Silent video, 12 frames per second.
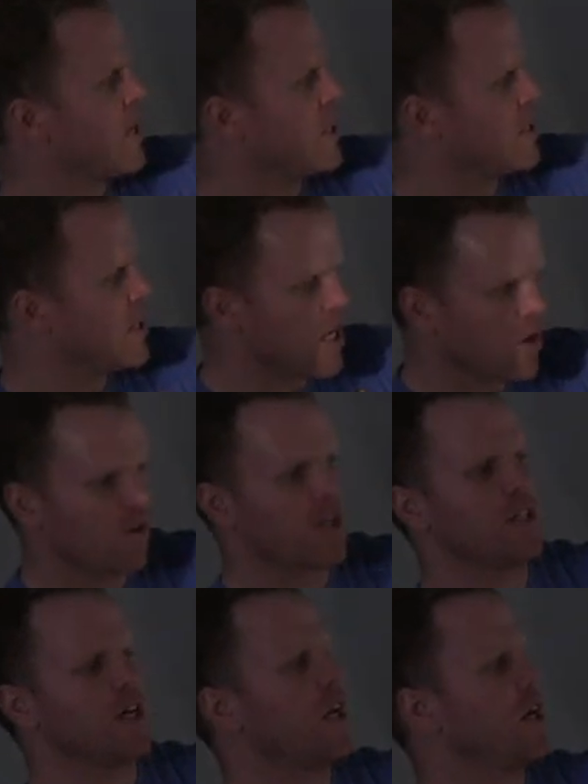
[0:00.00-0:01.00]
but
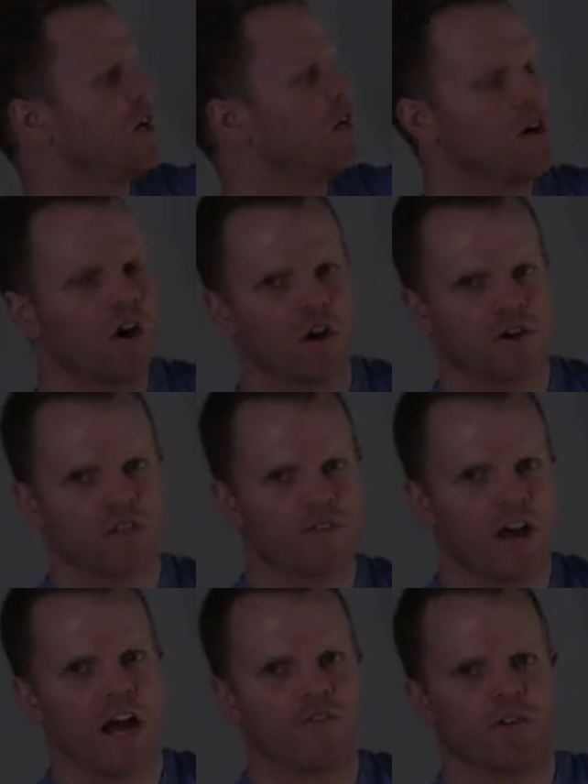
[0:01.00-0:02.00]
decreasing, r is
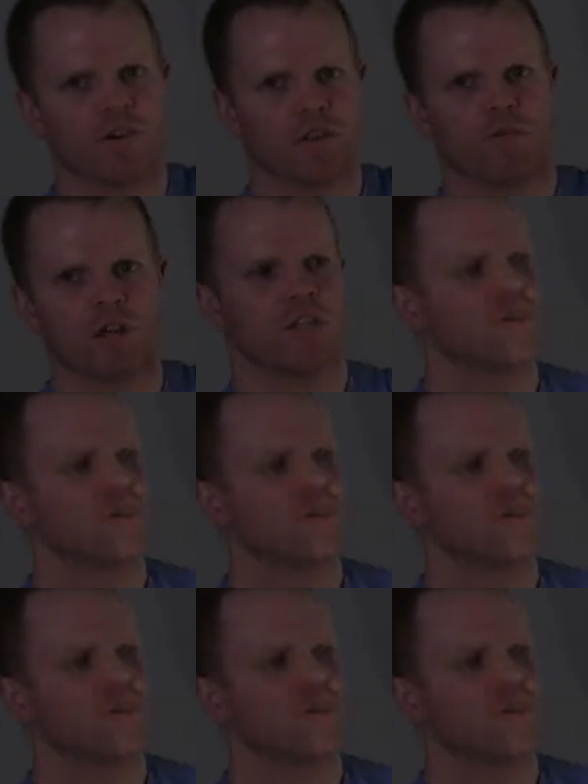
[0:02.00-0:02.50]
5, 4, 3,